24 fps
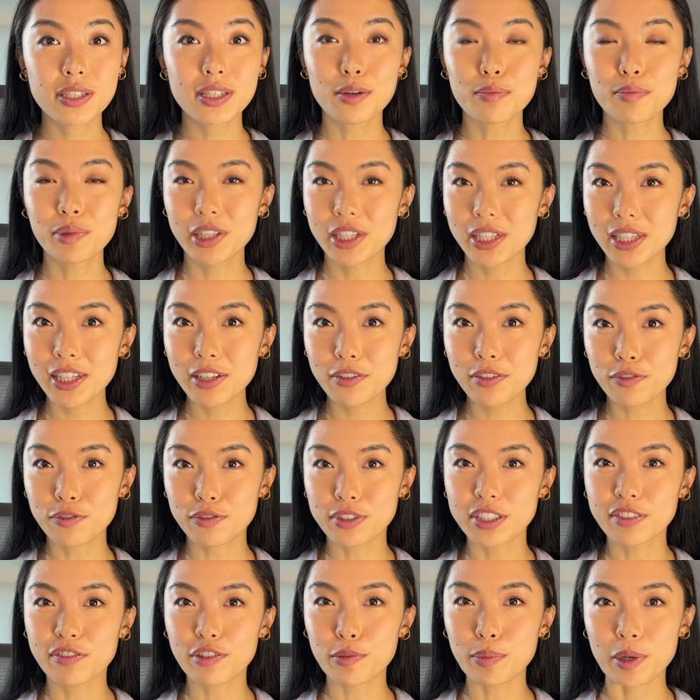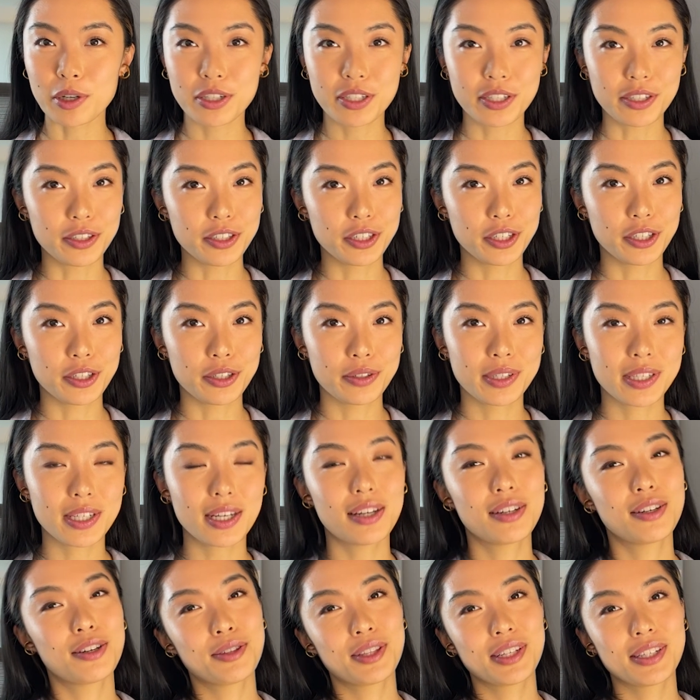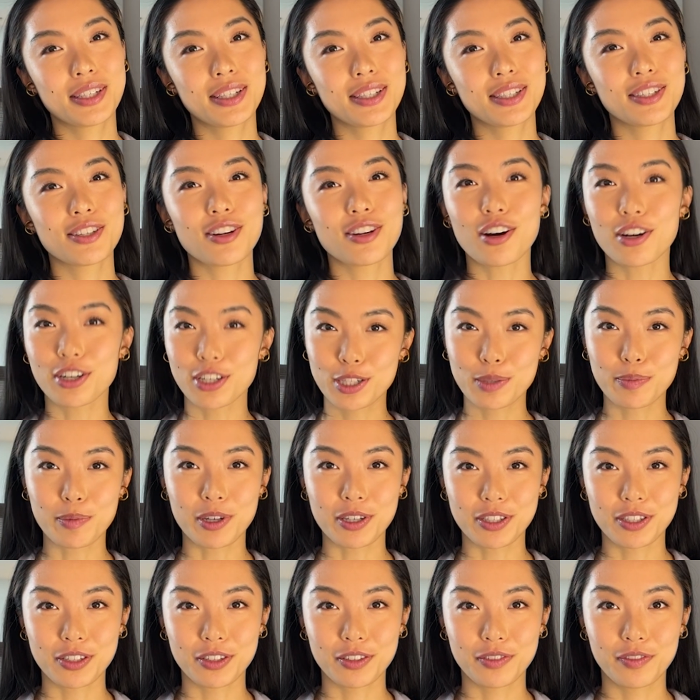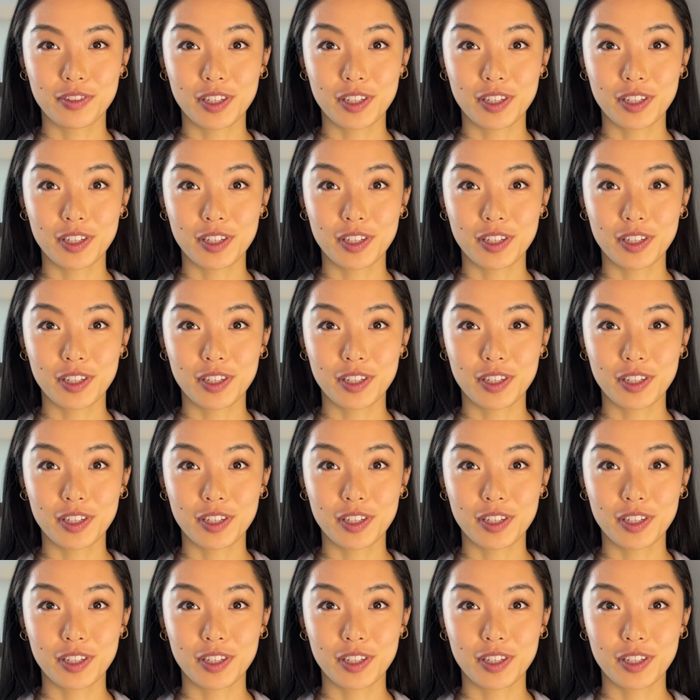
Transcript: completely free for personal use, and no, this is not a sponsored